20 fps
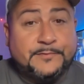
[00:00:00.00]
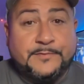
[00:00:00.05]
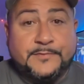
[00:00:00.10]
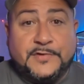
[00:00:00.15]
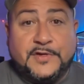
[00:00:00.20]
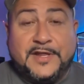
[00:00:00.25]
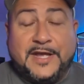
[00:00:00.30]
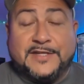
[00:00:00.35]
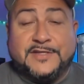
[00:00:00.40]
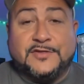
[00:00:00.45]

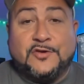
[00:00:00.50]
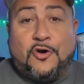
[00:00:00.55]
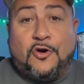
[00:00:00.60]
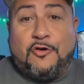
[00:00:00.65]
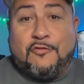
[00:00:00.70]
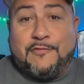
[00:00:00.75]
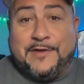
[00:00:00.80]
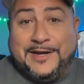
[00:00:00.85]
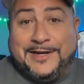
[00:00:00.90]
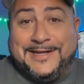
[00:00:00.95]
So that's
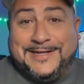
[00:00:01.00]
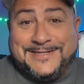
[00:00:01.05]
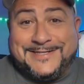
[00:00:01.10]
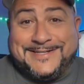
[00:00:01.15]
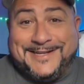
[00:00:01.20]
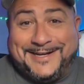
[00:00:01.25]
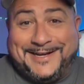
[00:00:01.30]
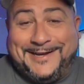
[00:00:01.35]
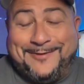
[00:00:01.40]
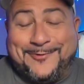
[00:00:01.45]
all
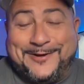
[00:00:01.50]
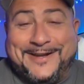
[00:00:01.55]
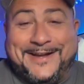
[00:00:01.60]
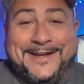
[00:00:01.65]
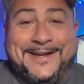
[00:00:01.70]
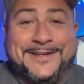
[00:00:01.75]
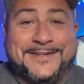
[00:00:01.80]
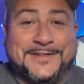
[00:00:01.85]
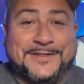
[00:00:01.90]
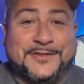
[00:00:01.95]
realistically what they
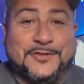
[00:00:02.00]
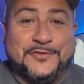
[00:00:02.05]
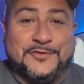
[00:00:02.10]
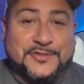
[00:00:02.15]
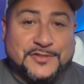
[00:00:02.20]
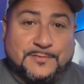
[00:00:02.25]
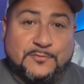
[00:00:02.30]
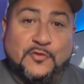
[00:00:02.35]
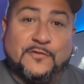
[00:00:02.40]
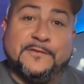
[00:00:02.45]
need to do.
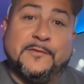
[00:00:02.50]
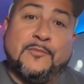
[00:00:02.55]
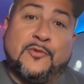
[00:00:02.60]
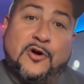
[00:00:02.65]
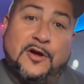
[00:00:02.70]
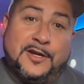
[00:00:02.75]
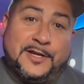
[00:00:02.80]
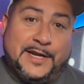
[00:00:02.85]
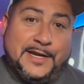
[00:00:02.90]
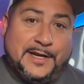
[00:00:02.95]
Just move the
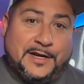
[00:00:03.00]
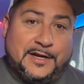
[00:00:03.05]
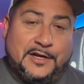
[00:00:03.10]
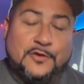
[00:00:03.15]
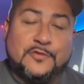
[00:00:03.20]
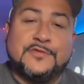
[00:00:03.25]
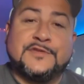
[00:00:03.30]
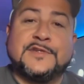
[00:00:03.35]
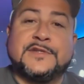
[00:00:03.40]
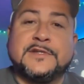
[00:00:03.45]
ball and get it
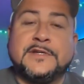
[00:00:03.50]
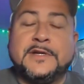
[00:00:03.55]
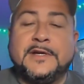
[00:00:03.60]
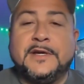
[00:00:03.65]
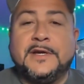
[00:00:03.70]
close.